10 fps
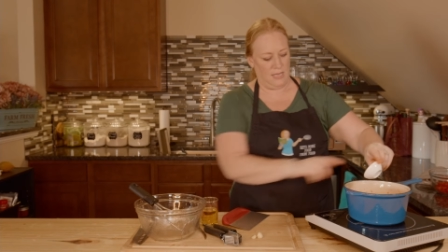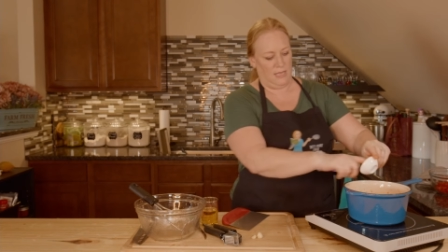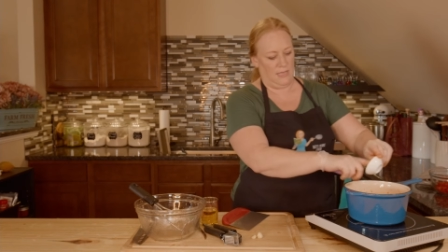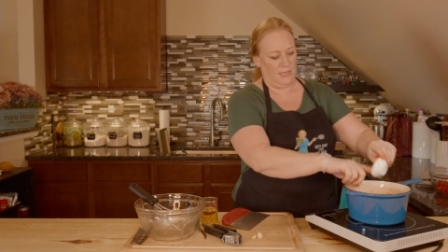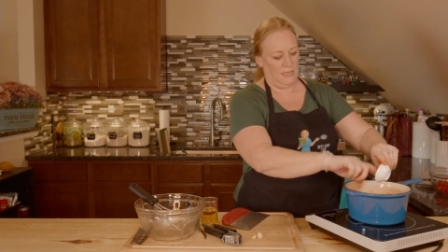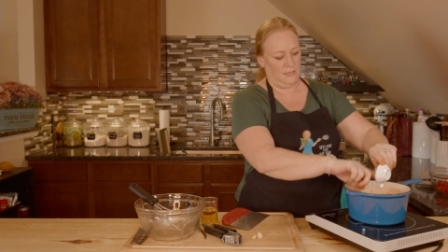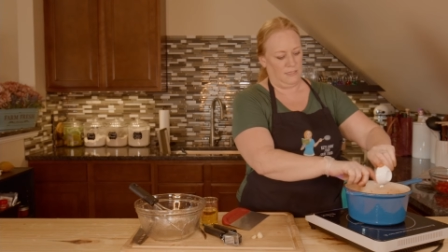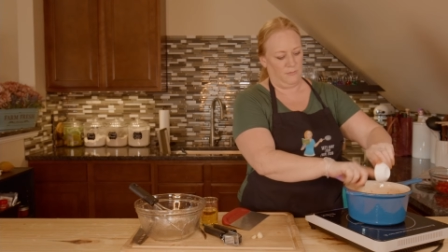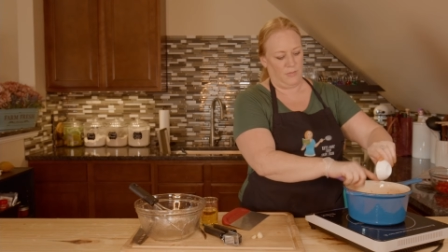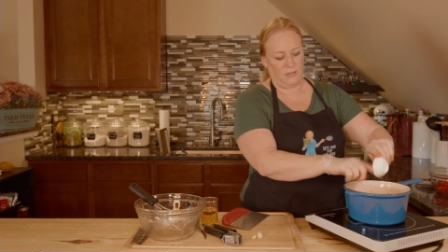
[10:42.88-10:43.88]

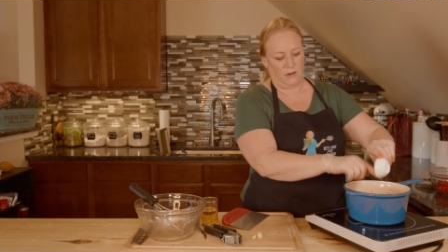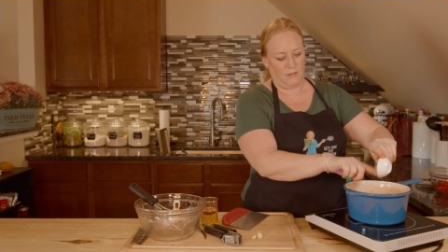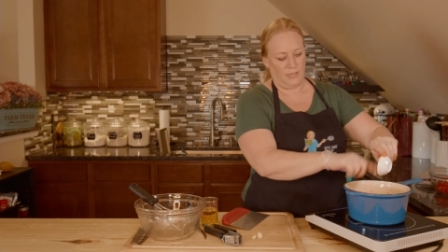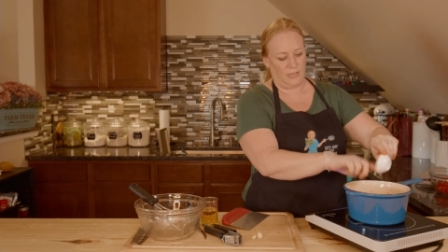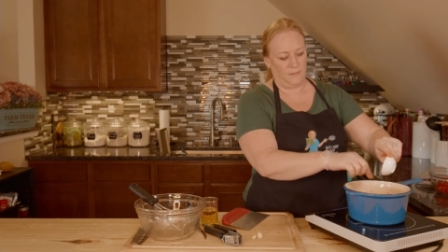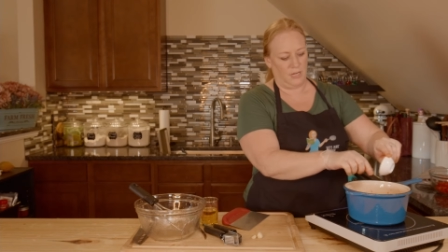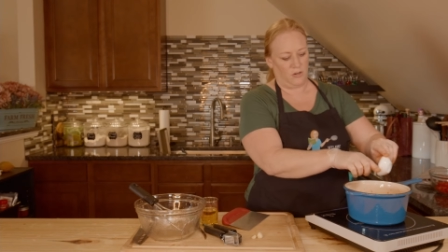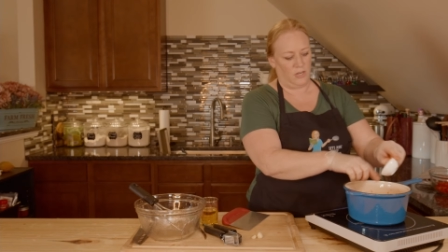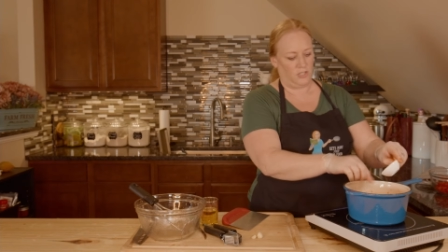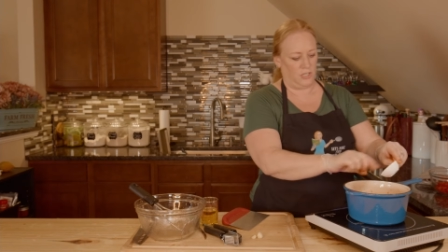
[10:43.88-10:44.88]
and my garlic. I'm gonna
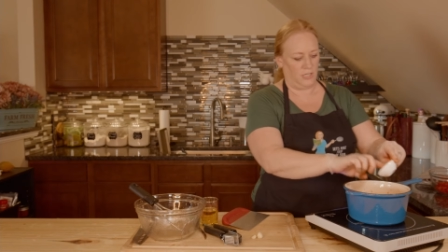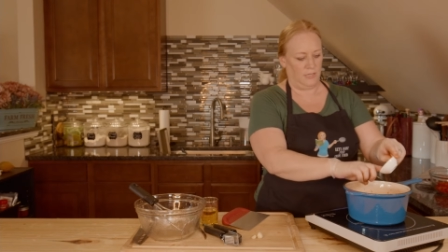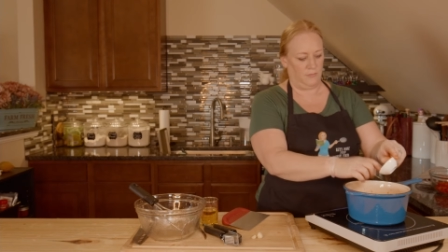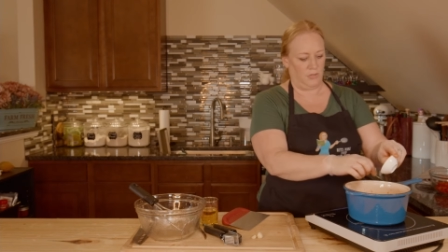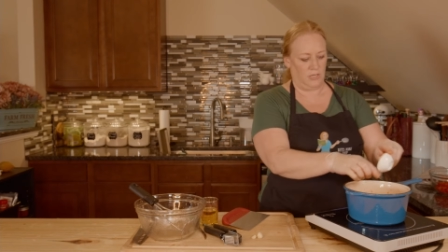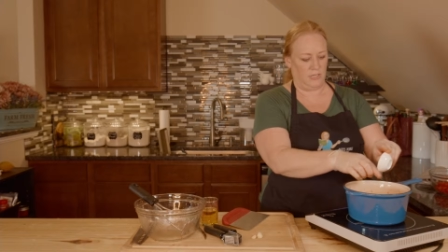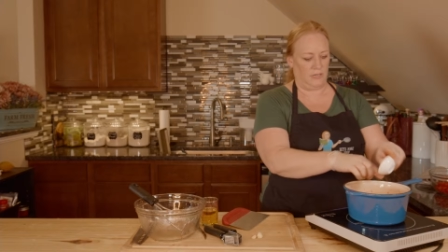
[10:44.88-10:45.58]
crush it and put it in